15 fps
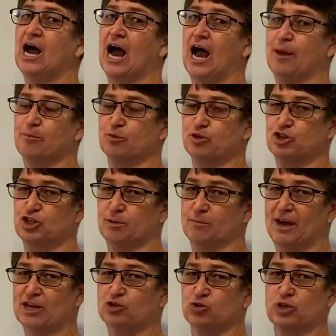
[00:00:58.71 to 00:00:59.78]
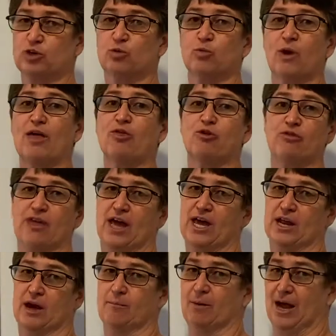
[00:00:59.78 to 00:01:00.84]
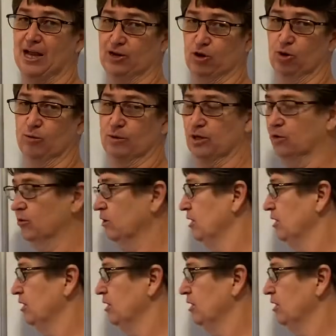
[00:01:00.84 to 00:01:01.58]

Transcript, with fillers: hypergeometric rather than binomial.